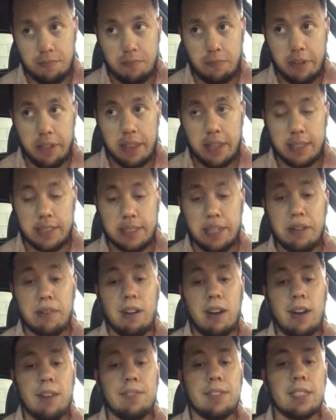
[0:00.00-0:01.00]
with this new
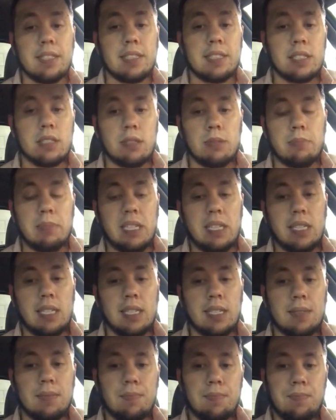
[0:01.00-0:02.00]
offense, it'll
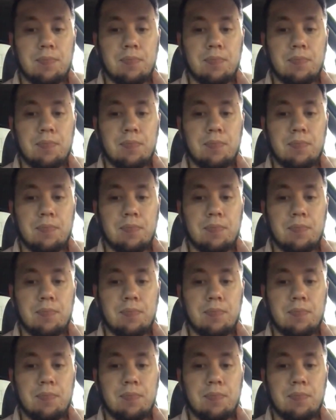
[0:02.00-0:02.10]
be